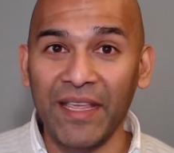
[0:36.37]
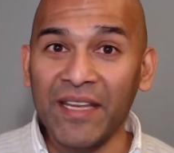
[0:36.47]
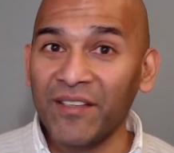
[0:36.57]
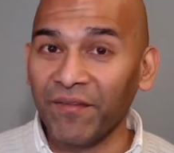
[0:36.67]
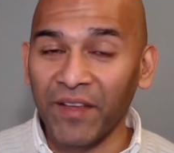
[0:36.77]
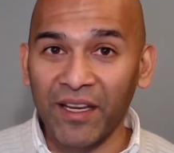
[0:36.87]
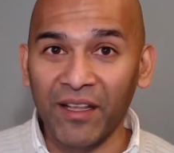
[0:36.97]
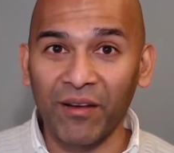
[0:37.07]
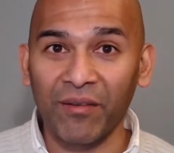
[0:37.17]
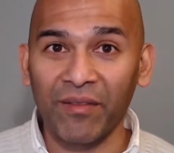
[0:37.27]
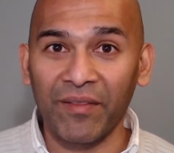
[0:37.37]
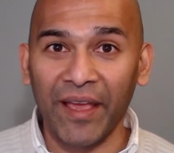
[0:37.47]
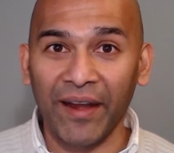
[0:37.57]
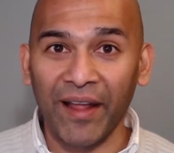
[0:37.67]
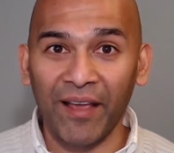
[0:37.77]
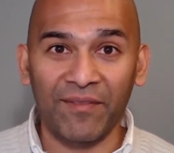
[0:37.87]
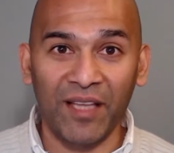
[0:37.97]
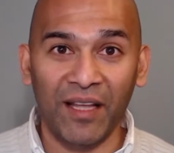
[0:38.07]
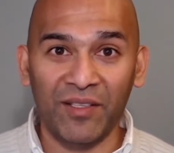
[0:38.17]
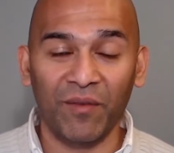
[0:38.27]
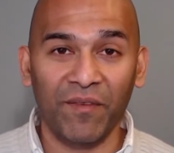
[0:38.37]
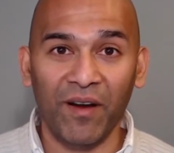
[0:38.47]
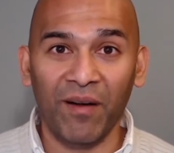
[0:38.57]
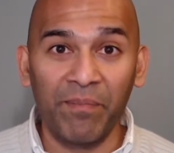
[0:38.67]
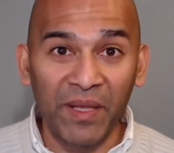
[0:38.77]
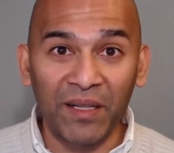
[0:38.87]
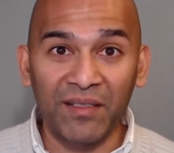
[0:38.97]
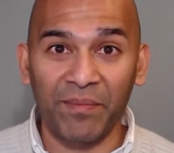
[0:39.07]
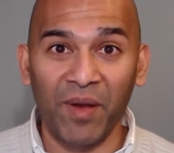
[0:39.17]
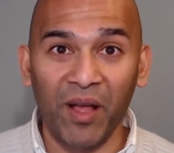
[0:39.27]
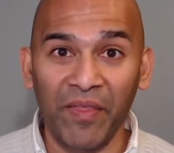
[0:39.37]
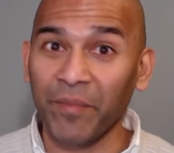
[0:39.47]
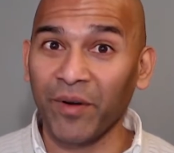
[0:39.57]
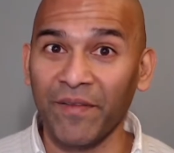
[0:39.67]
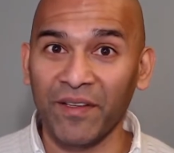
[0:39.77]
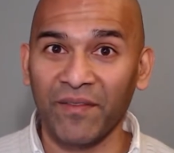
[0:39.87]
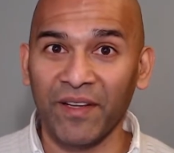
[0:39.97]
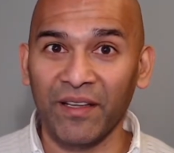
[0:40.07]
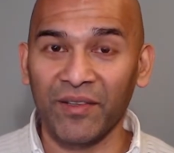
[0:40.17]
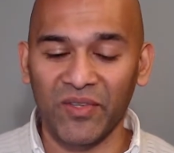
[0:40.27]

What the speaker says: each video that I've done so far builds upon the previous video.